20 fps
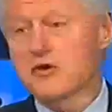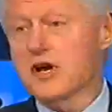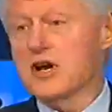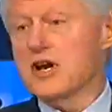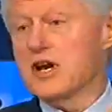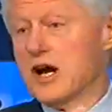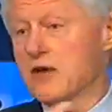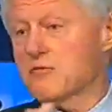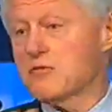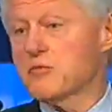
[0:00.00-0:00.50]
you
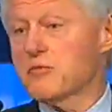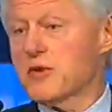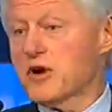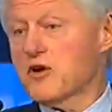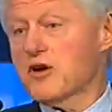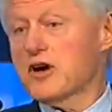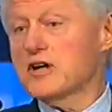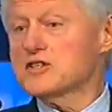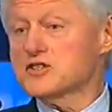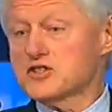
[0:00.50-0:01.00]
can never
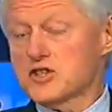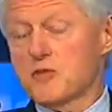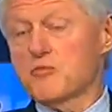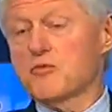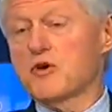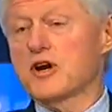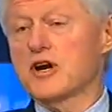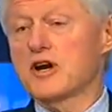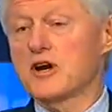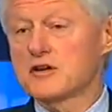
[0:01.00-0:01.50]
begrudge
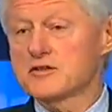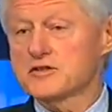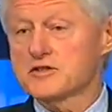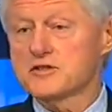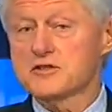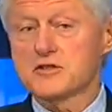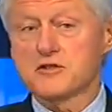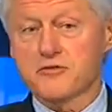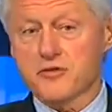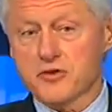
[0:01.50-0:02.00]
someone
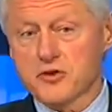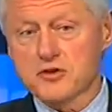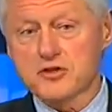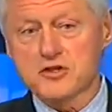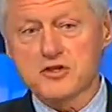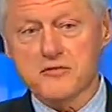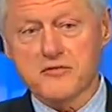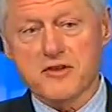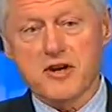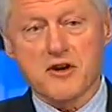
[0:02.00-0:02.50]
else the
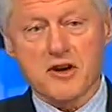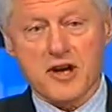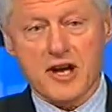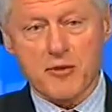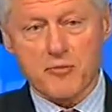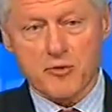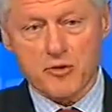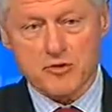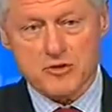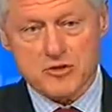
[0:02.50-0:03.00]
fruits of their
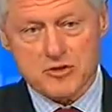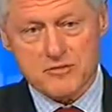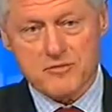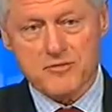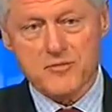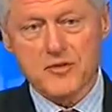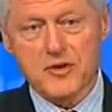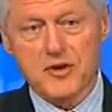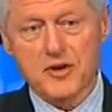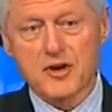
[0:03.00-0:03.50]
labors
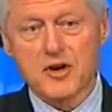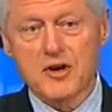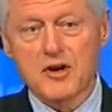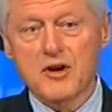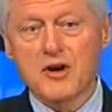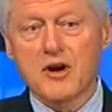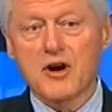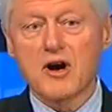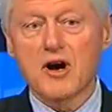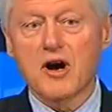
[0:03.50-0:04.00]

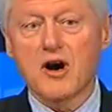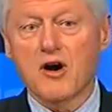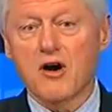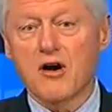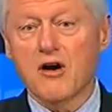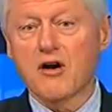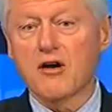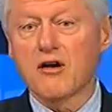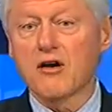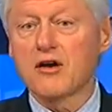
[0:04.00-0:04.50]

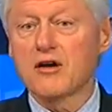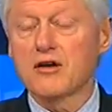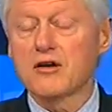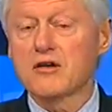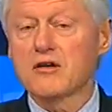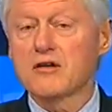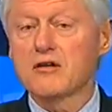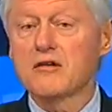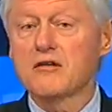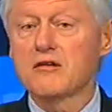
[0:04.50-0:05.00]
or
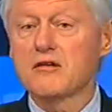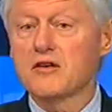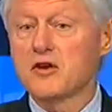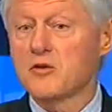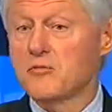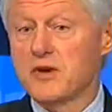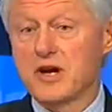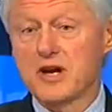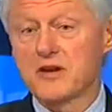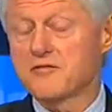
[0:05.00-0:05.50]

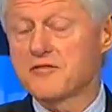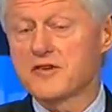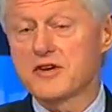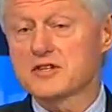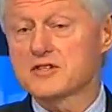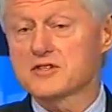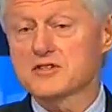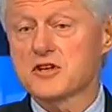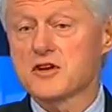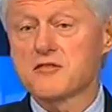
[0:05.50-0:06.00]
the
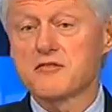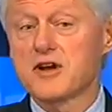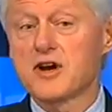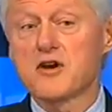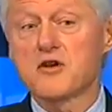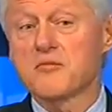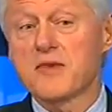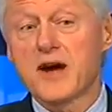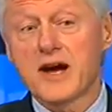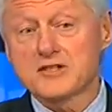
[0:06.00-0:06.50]
benefits of
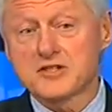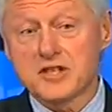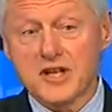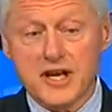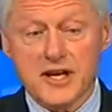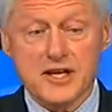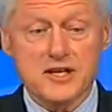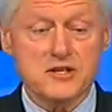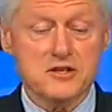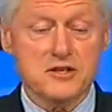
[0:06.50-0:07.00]
their
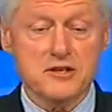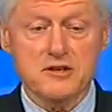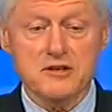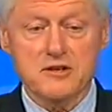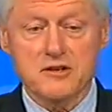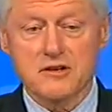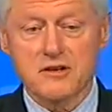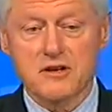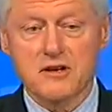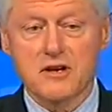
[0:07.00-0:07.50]

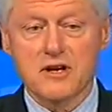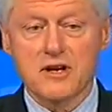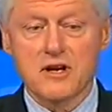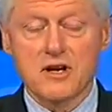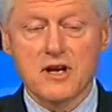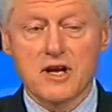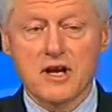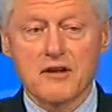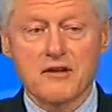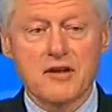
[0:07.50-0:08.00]
imagination.
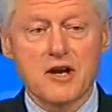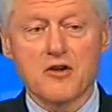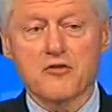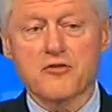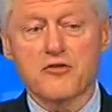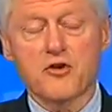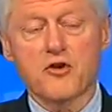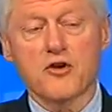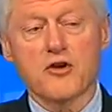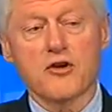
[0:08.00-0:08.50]

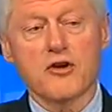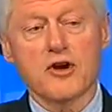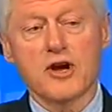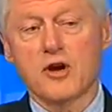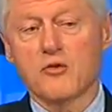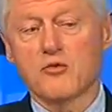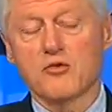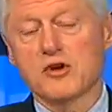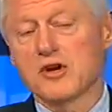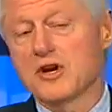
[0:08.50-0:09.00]
Therefore,
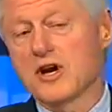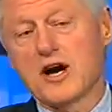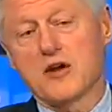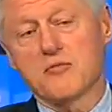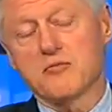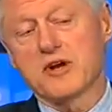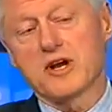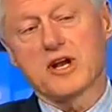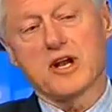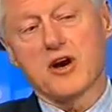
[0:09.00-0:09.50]
it would
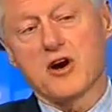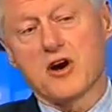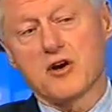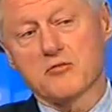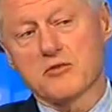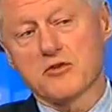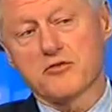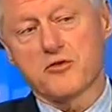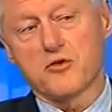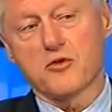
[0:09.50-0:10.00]
not be
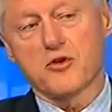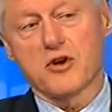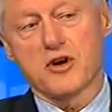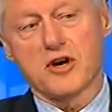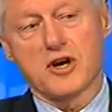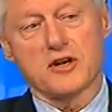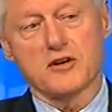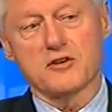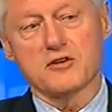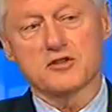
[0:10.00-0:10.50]
long
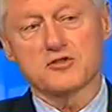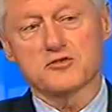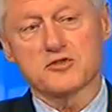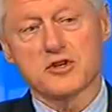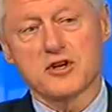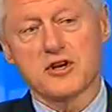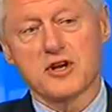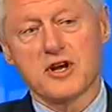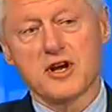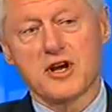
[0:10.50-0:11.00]
before
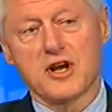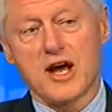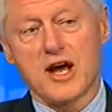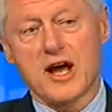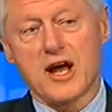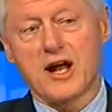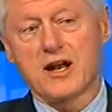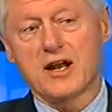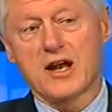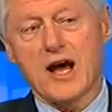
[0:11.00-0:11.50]
others
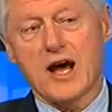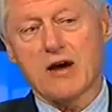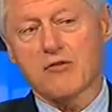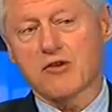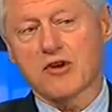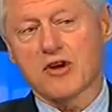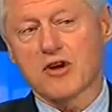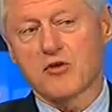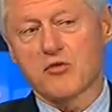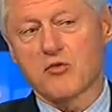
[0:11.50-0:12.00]
had
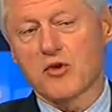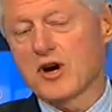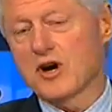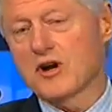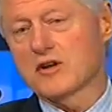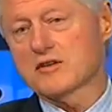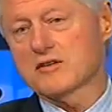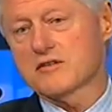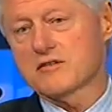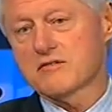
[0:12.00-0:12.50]
aggregate
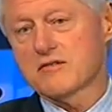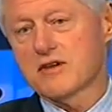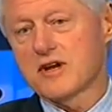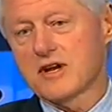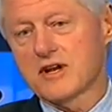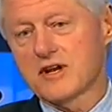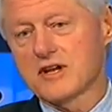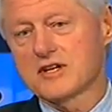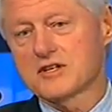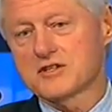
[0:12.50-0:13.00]
wealth
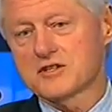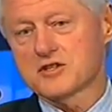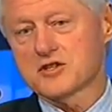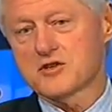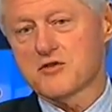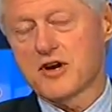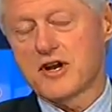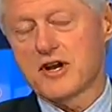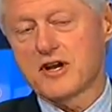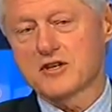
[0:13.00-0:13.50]
at least
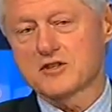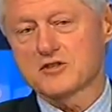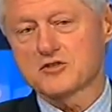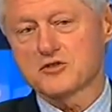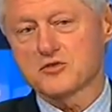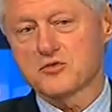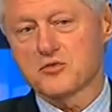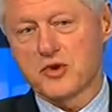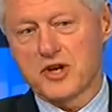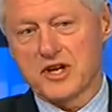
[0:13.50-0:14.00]
as great
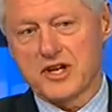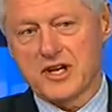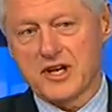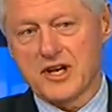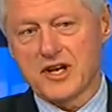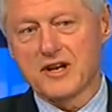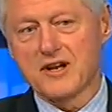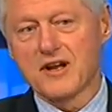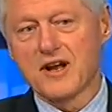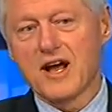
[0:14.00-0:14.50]
as we
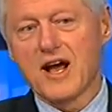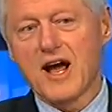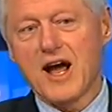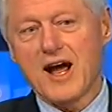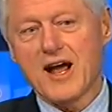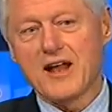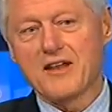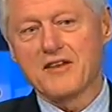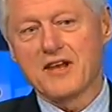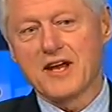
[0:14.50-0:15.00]
did.
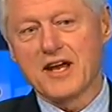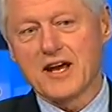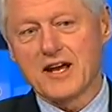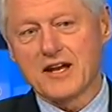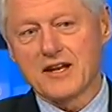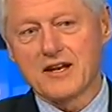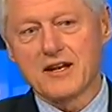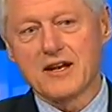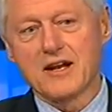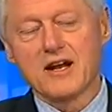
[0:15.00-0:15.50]
And
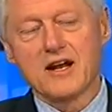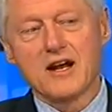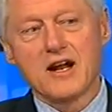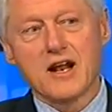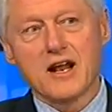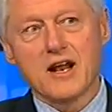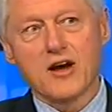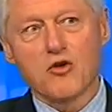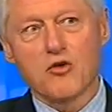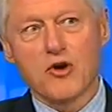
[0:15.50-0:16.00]
then,
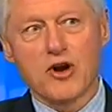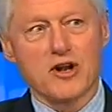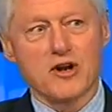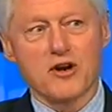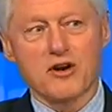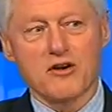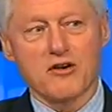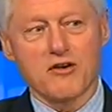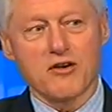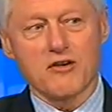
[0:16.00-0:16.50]

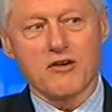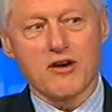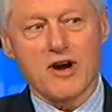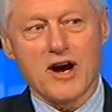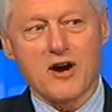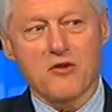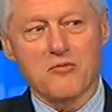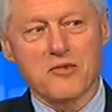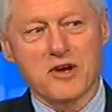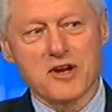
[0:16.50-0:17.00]
whether
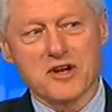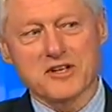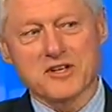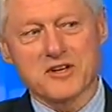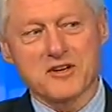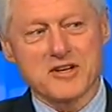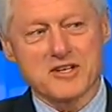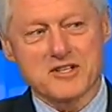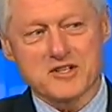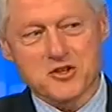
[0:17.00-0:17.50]
our
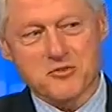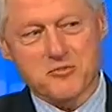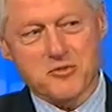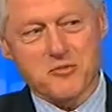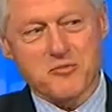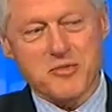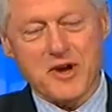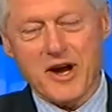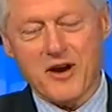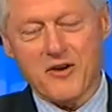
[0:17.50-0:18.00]
military
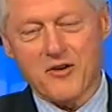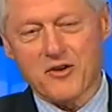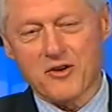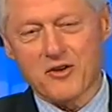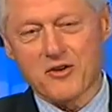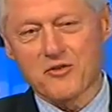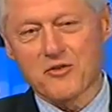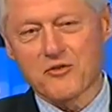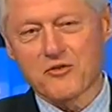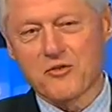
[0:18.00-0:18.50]

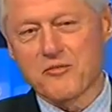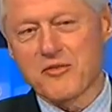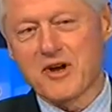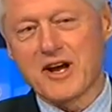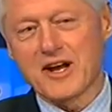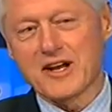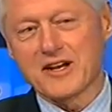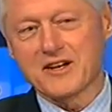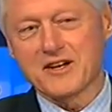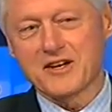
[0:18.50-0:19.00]
superpower
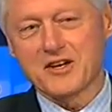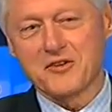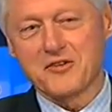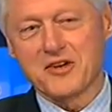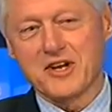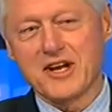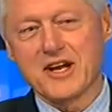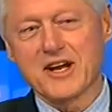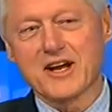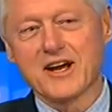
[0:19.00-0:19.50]
remained
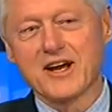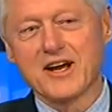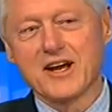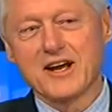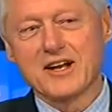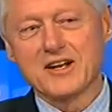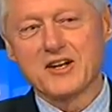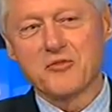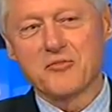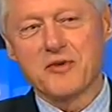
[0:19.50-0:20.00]
unique
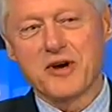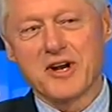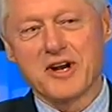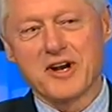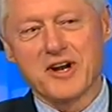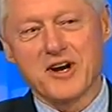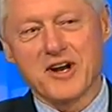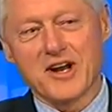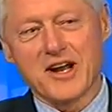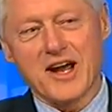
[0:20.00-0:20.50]

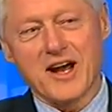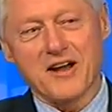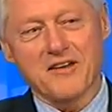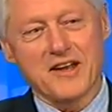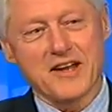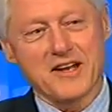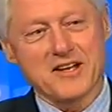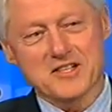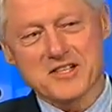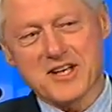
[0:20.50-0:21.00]
depended on
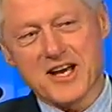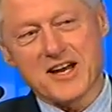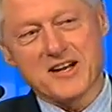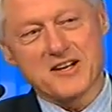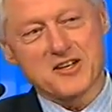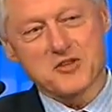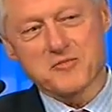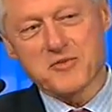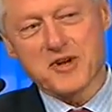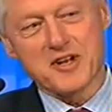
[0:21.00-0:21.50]
how they
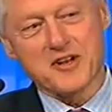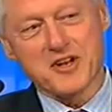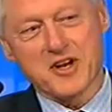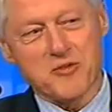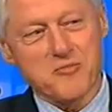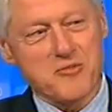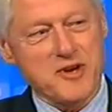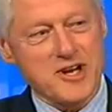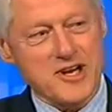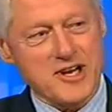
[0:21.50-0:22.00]
decided to spend
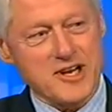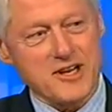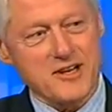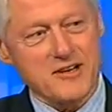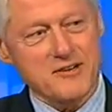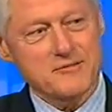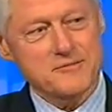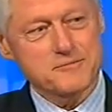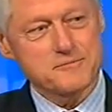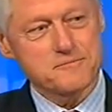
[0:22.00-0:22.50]
their money.